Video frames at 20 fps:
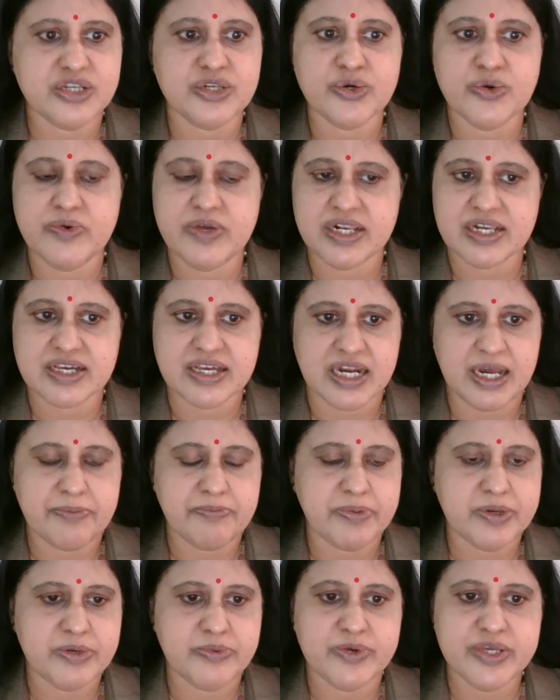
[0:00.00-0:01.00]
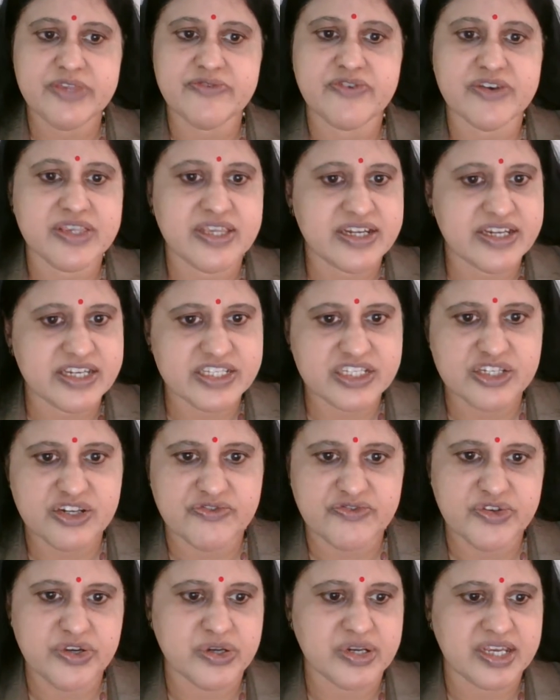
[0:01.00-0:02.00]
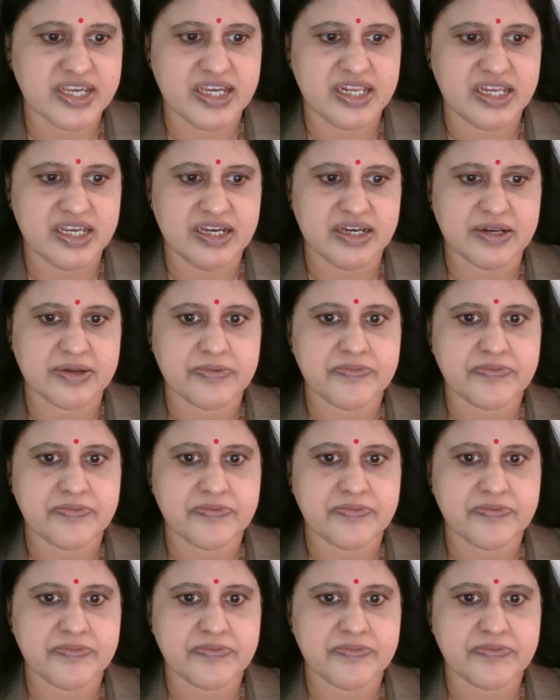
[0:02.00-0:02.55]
you will grapple with for the rest of your career.